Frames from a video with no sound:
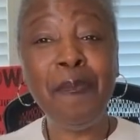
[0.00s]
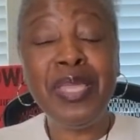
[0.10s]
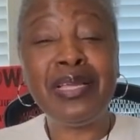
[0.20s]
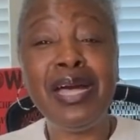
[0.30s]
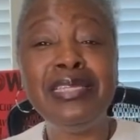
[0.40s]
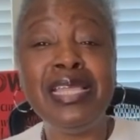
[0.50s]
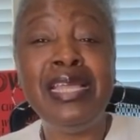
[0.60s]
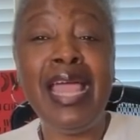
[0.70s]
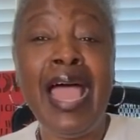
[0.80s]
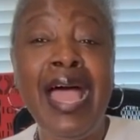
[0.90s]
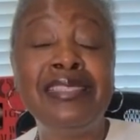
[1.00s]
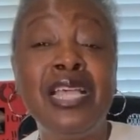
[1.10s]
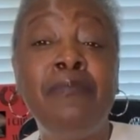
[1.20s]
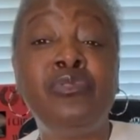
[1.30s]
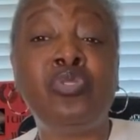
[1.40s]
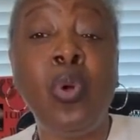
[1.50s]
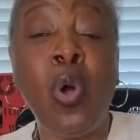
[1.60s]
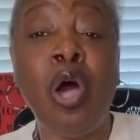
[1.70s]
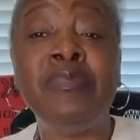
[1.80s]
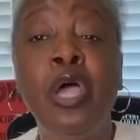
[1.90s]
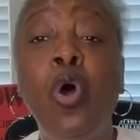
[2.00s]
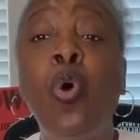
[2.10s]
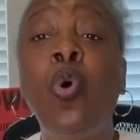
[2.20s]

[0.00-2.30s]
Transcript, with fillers: because it has absorbed